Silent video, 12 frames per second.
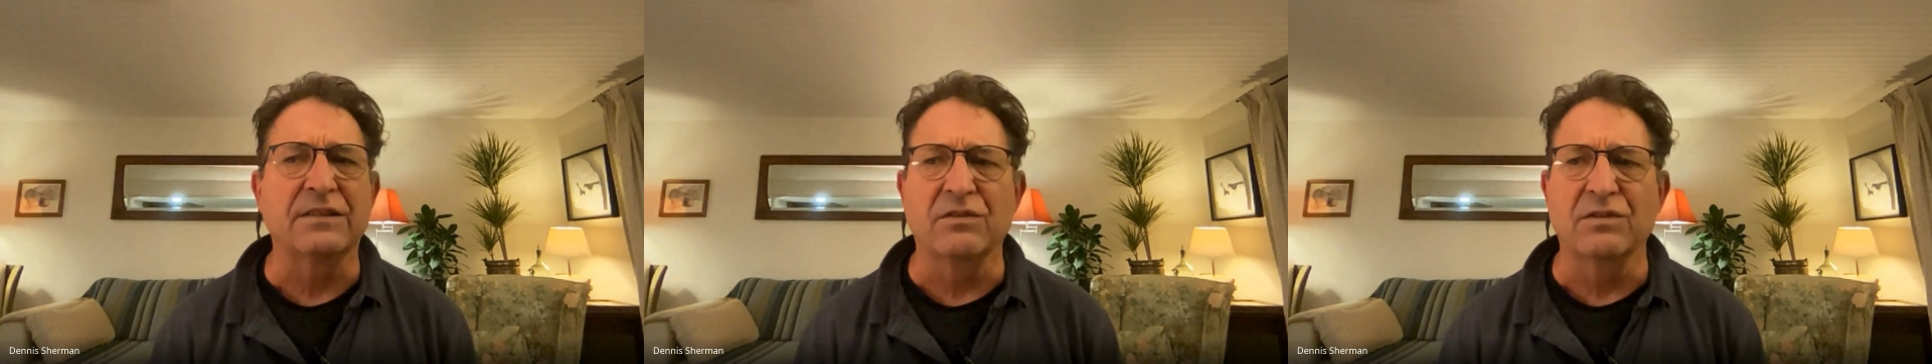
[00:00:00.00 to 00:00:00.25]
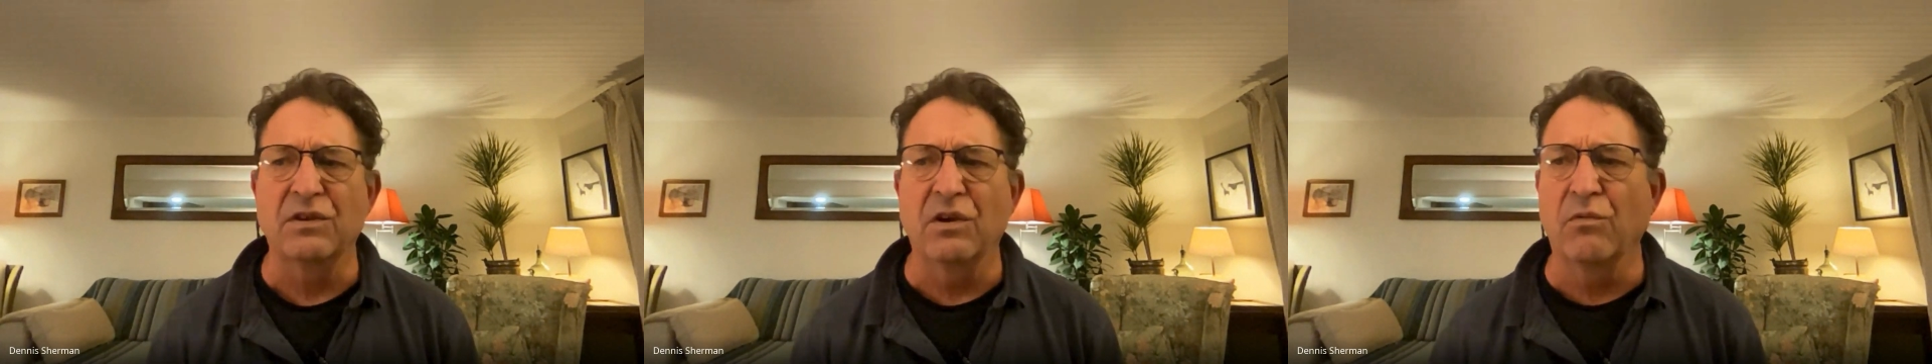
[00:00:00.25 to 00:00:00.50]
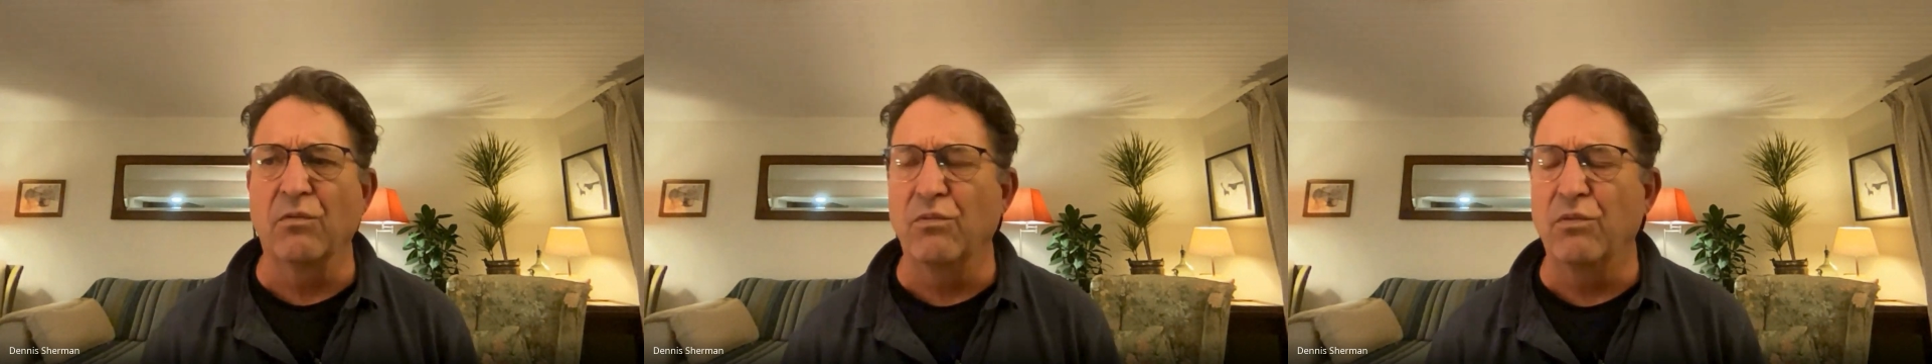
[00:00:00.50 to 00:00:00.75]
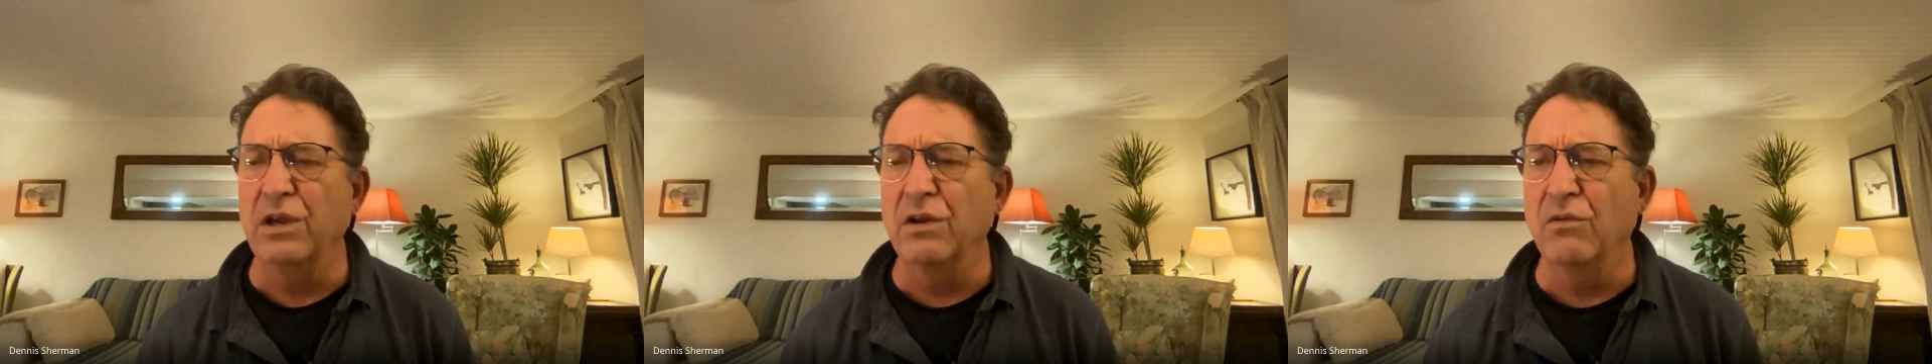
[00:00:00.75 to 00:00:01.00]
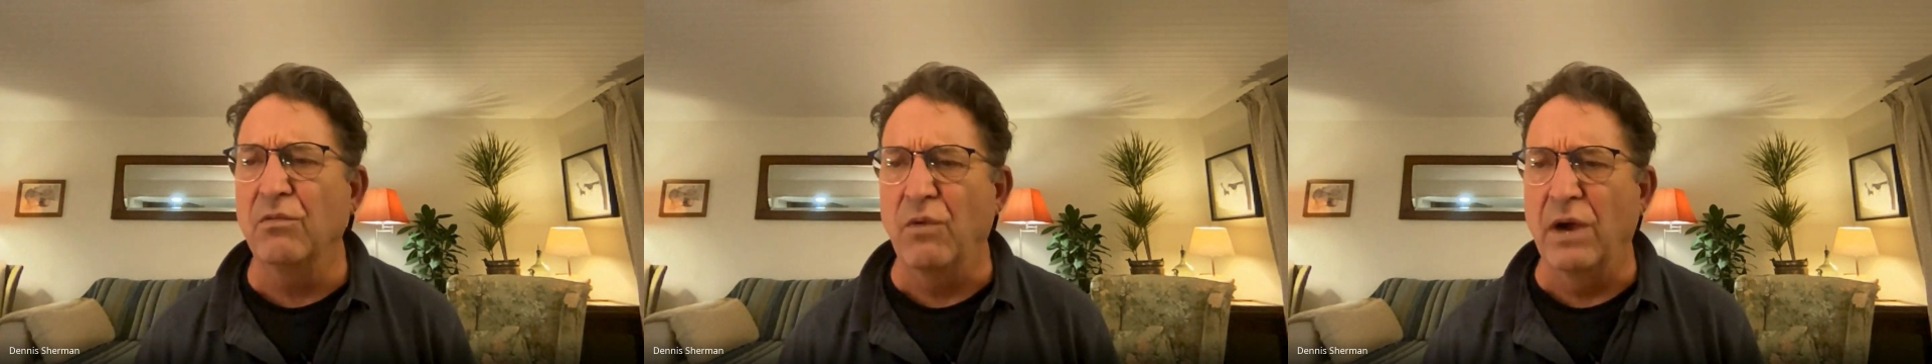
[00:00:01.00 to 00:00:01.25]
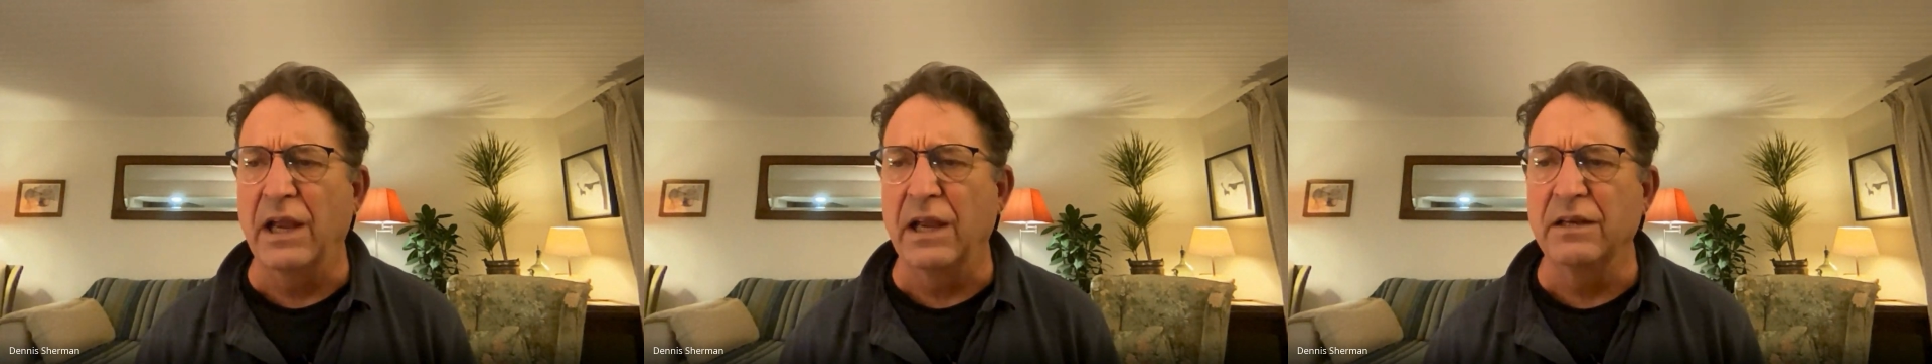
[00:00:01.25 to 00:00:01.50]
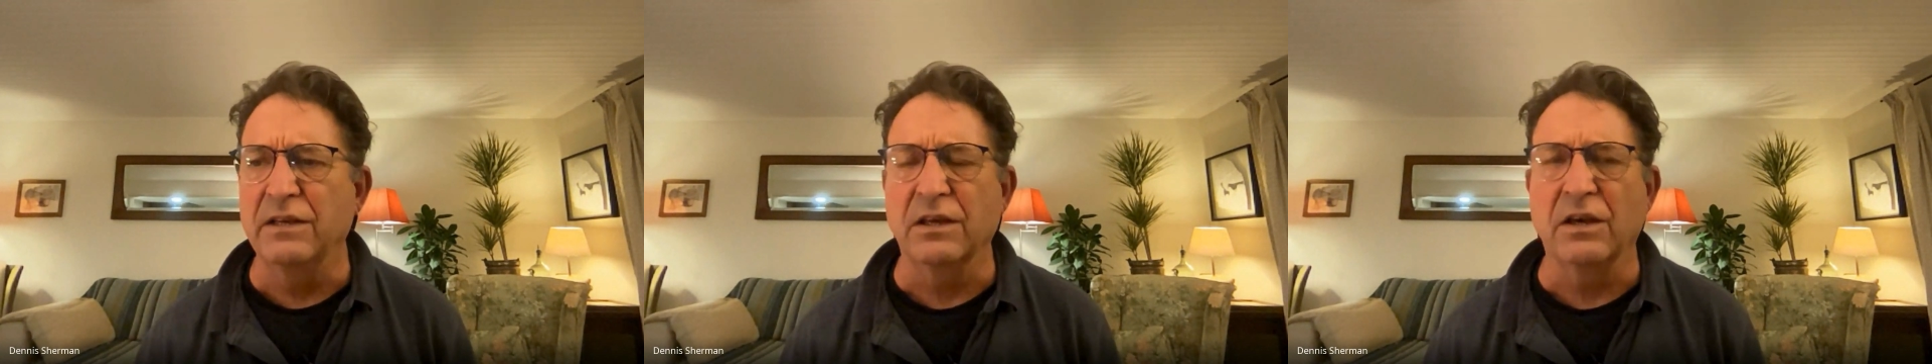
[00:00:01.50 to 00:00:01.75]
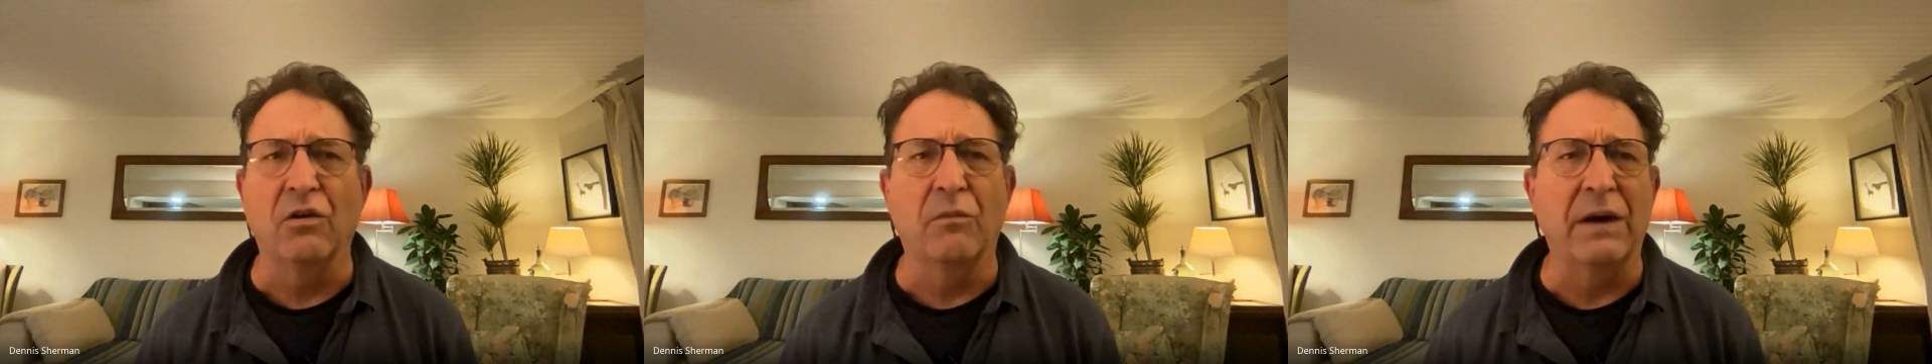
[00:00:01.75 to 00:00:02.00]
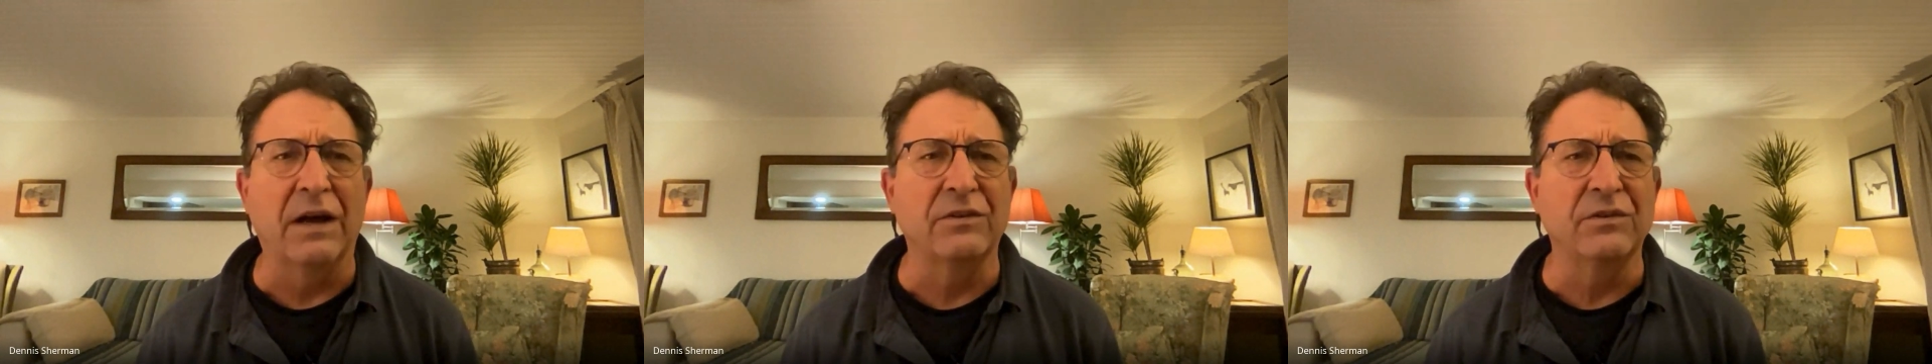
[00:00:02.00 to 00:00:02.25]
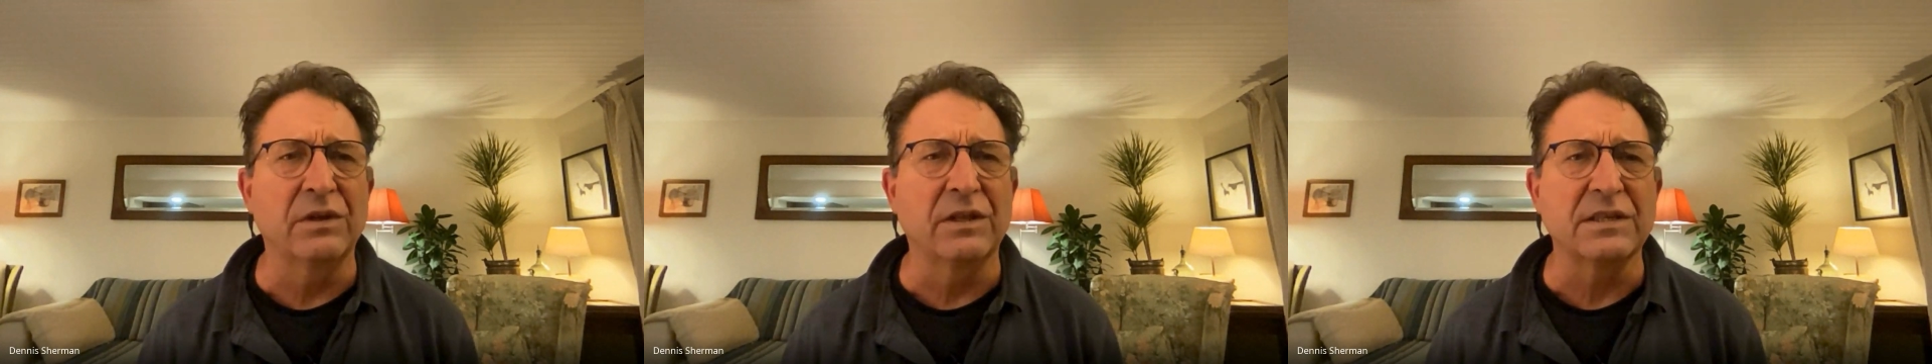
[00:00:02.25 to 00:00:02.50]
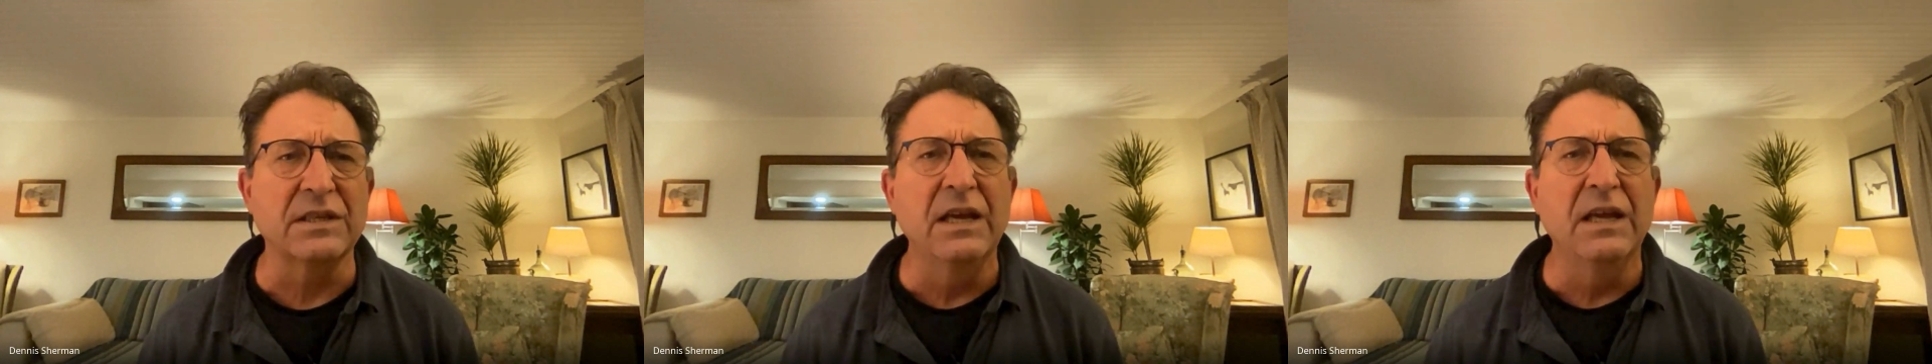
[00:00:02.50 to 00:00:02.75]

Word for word: there's no real way to go about doing this.